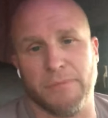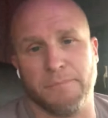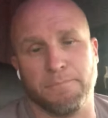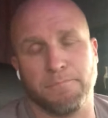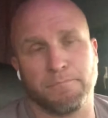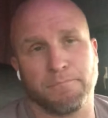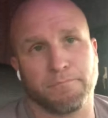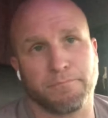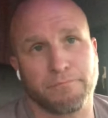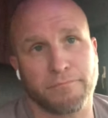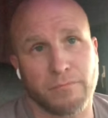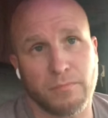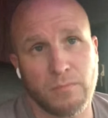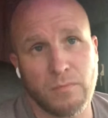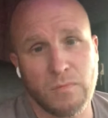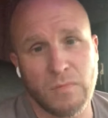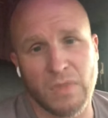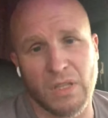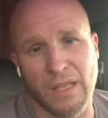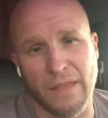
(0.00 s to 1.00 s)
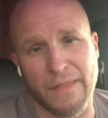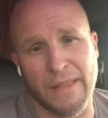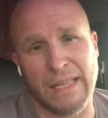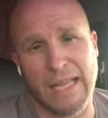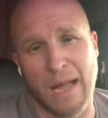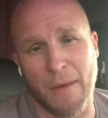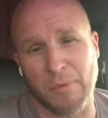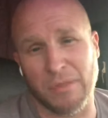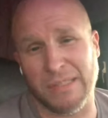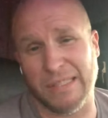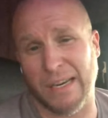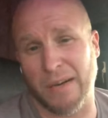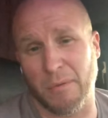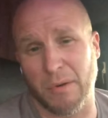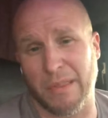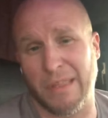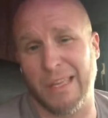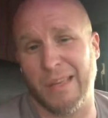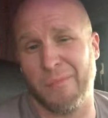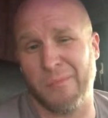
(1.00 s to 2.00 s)
I think I was there
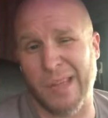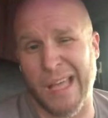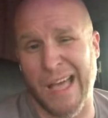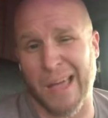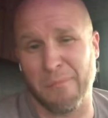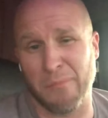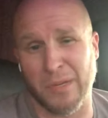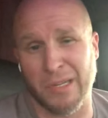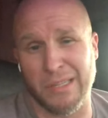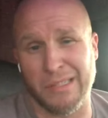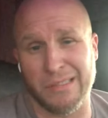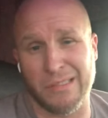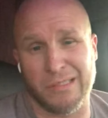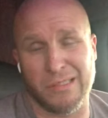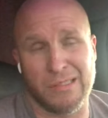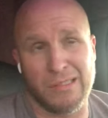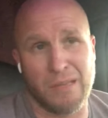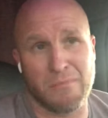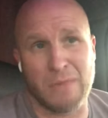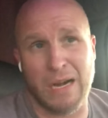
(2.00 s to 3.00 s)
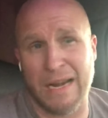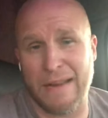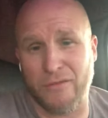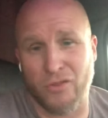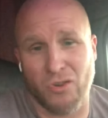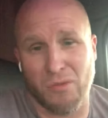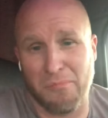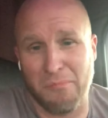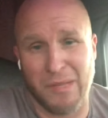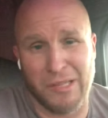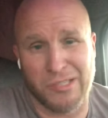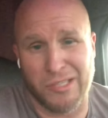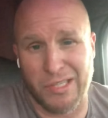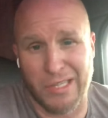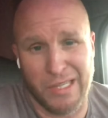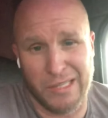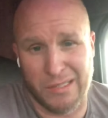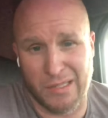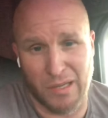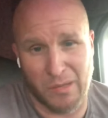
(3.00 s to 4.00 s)
with him 9 months. I'm not even going to mention
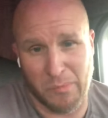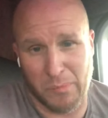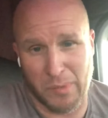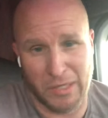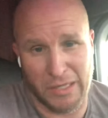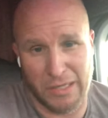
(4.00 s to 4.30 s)
his company.